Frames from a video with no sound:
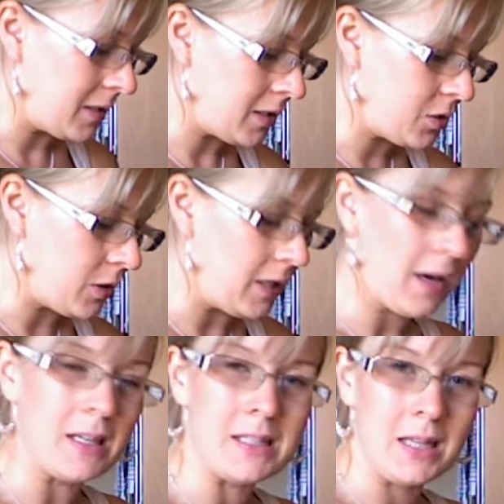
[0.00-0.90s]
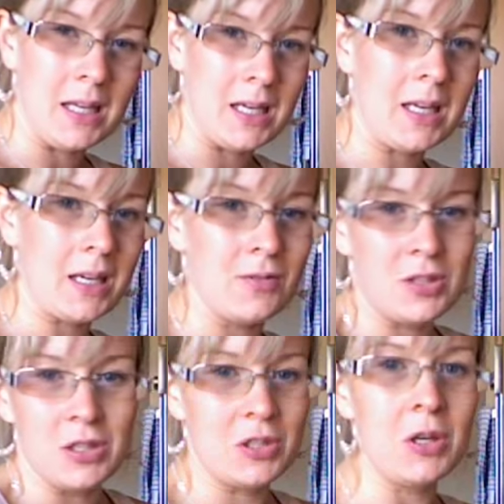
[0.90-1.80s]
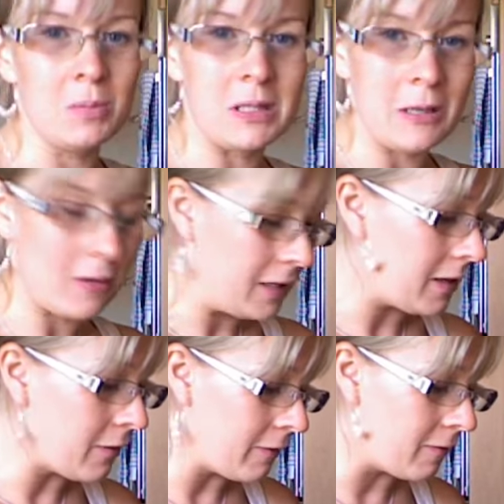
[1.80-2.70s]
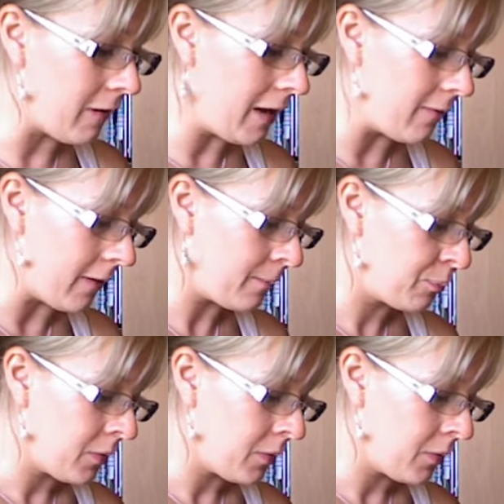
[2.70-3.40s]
that's really nice. I think it gives your soups a totally different flavour.